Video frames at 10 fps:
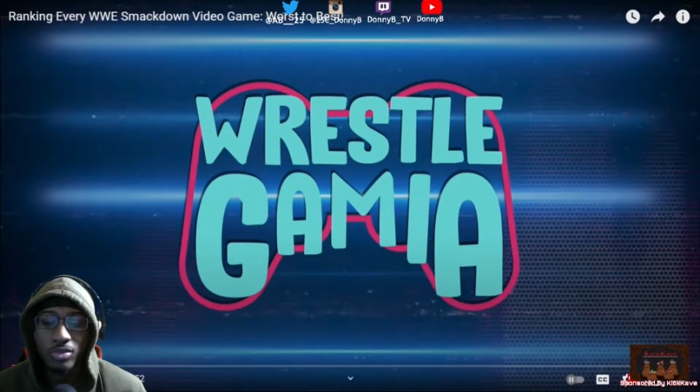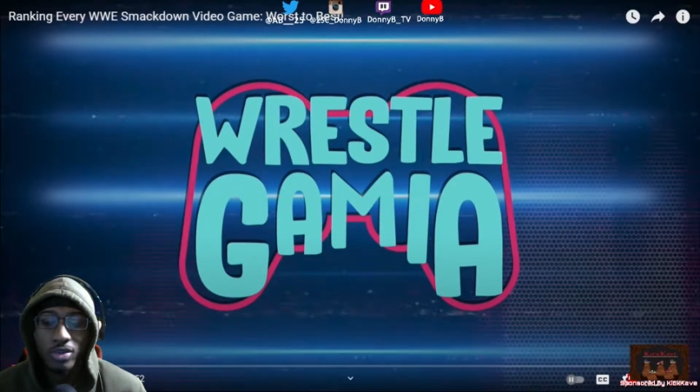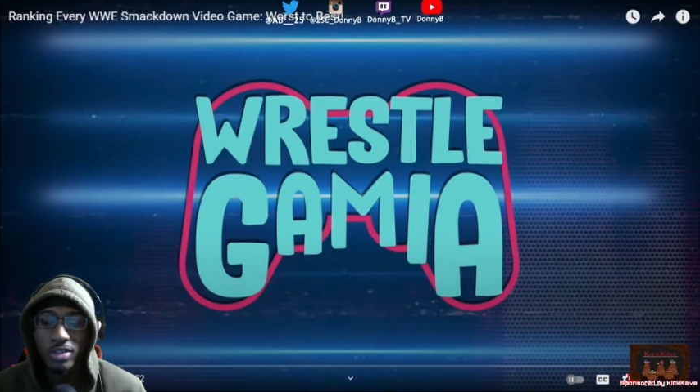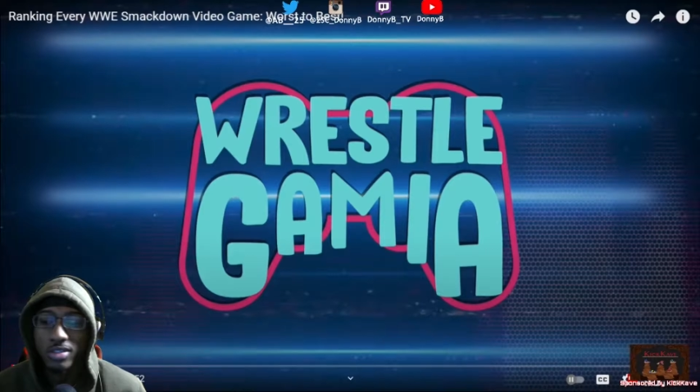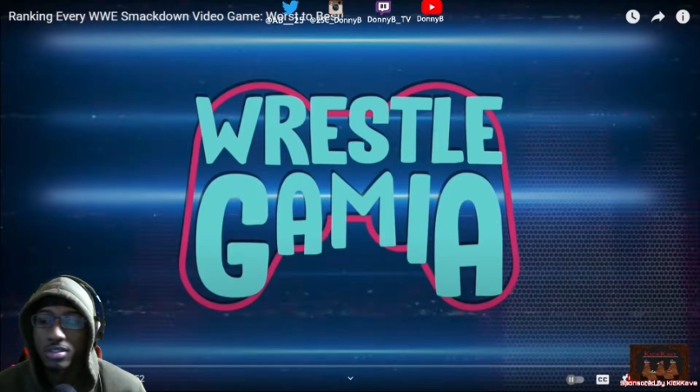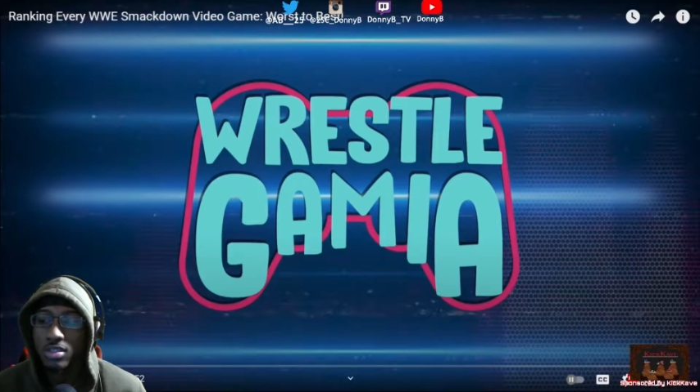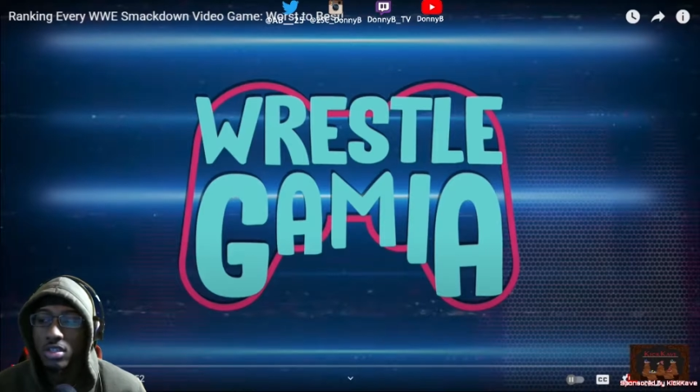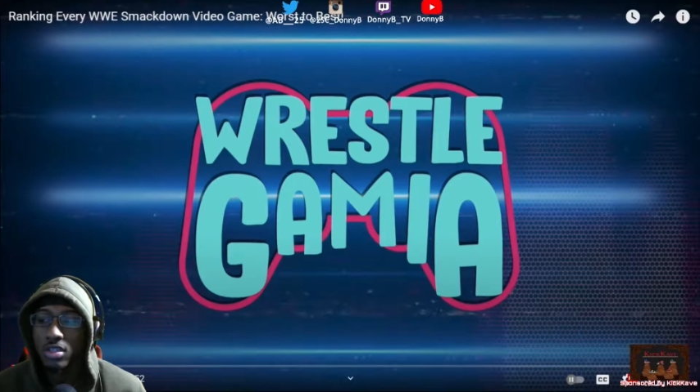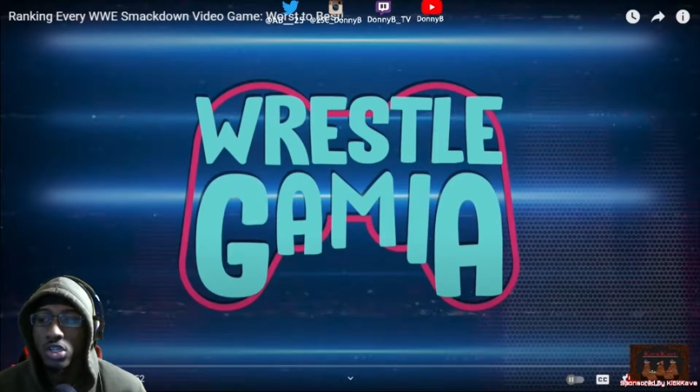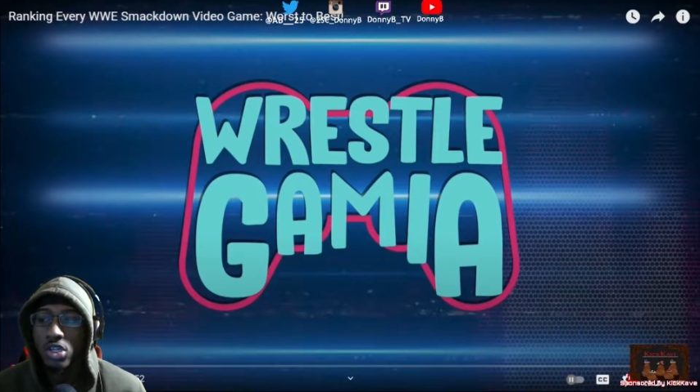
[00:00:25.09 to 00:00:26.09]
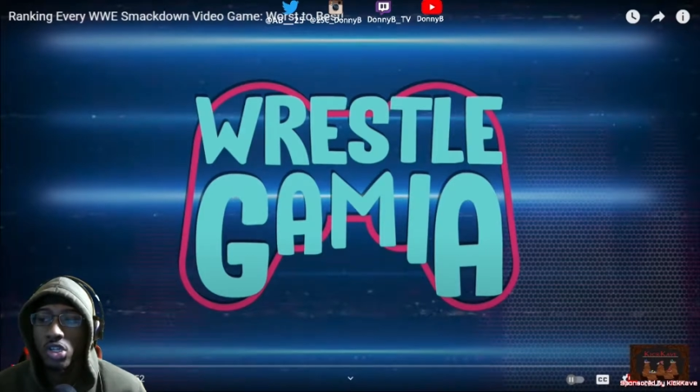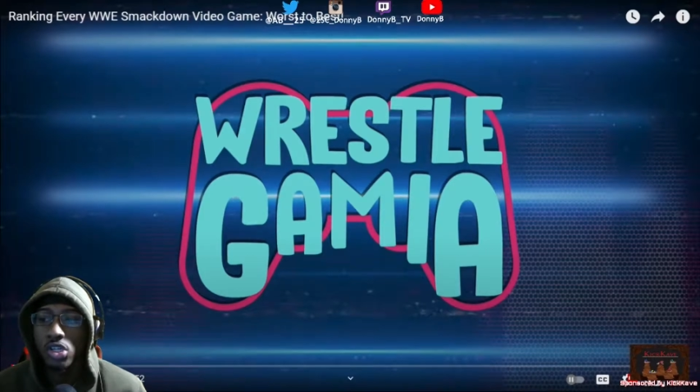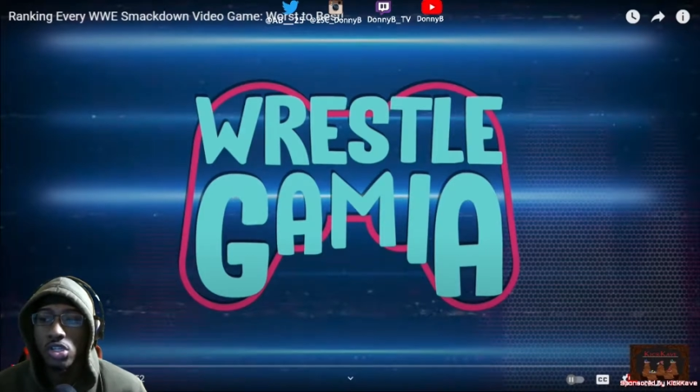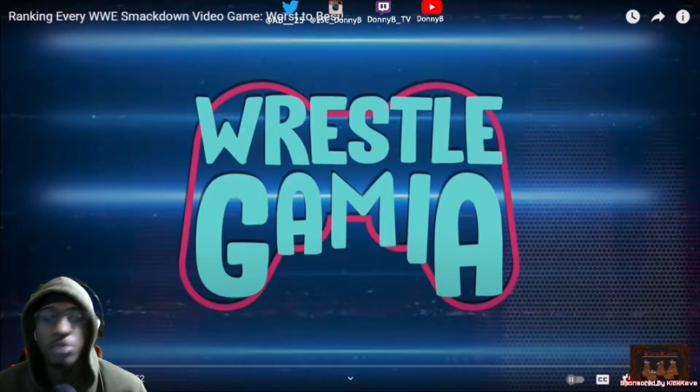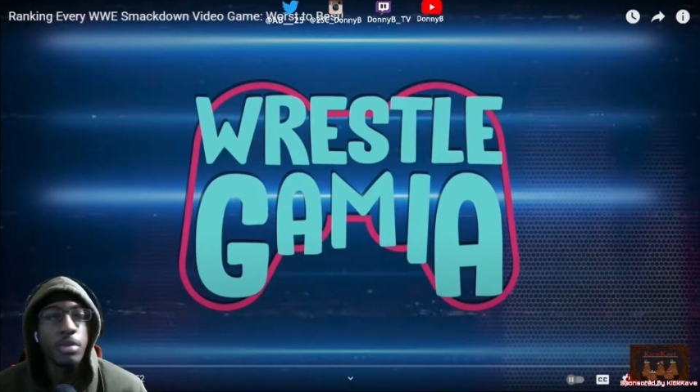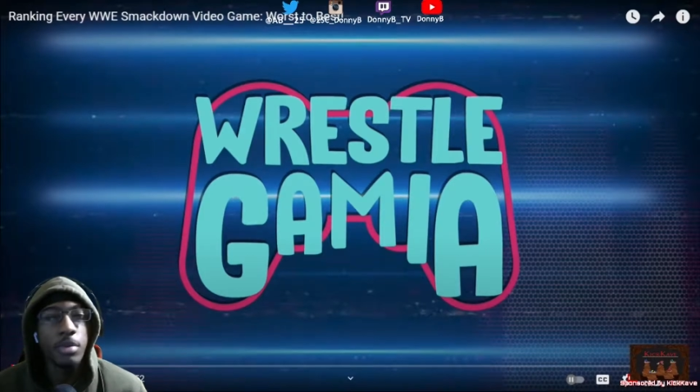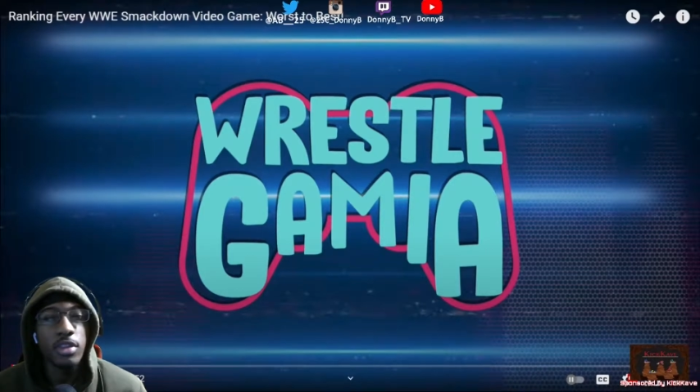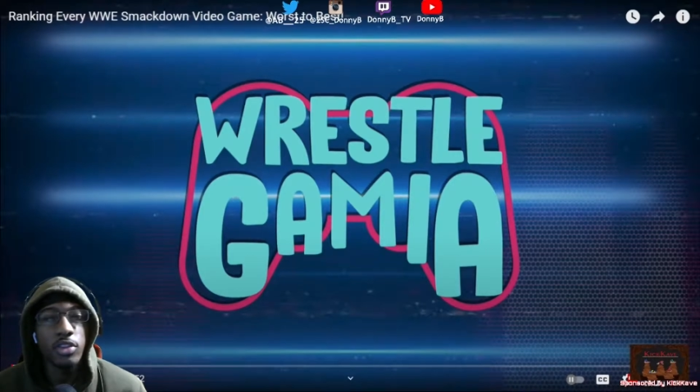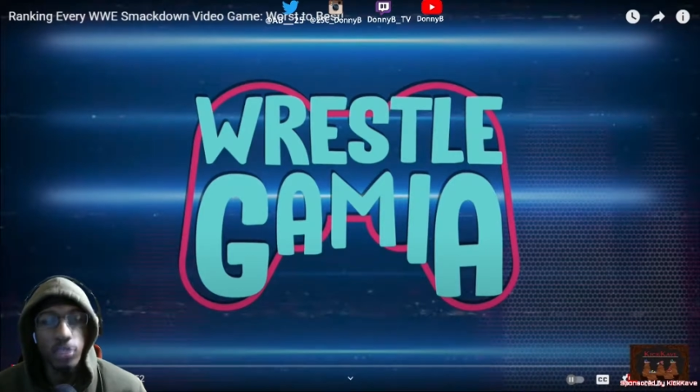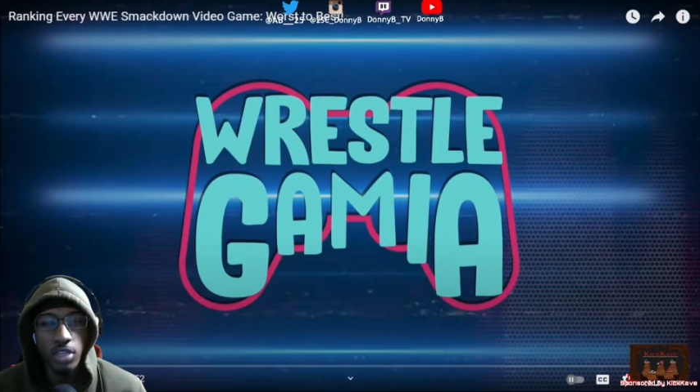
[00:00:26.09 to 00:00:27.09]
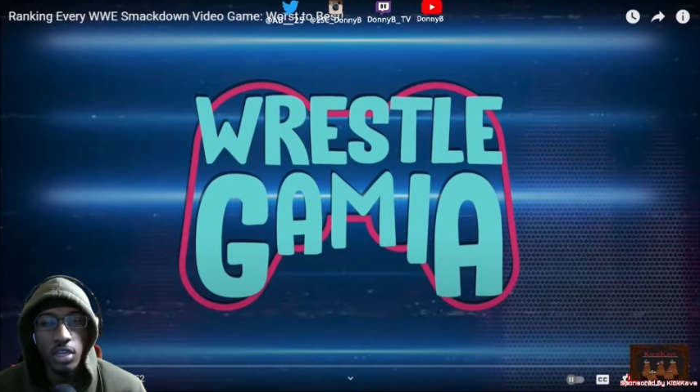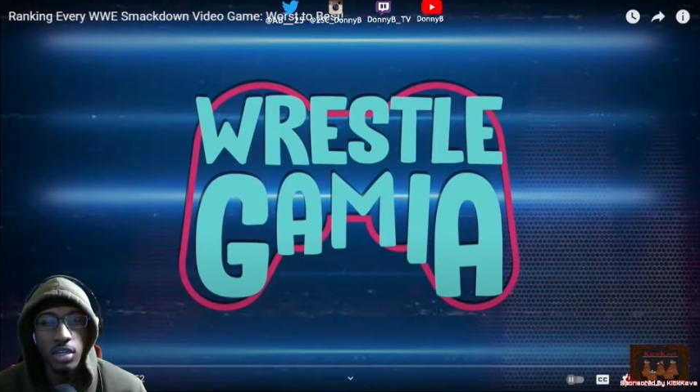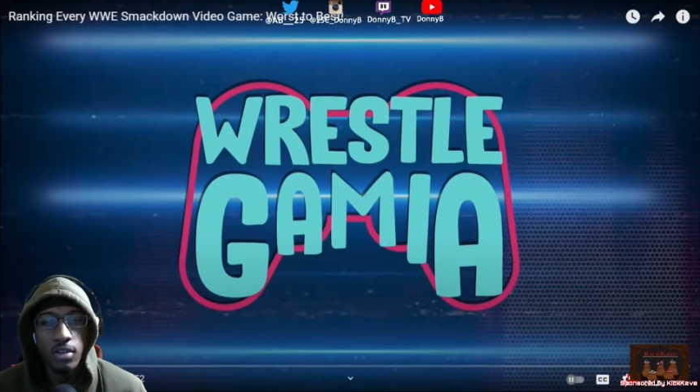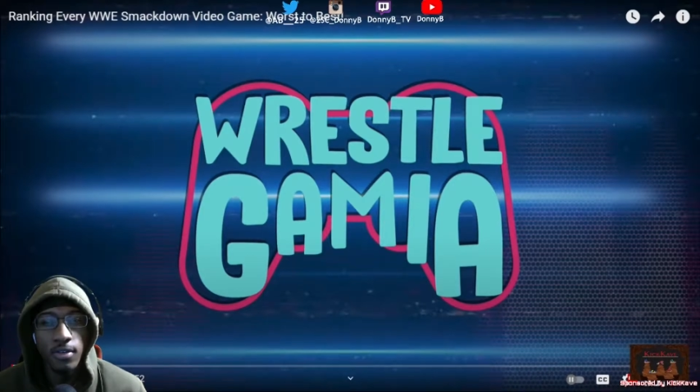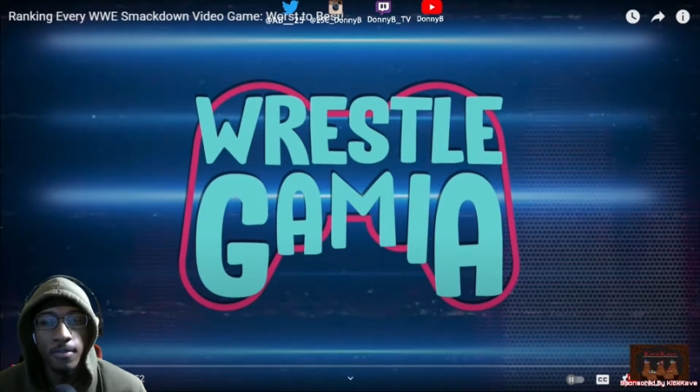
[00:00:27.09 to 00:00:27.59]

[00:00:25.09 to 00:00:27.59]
was WWE 13,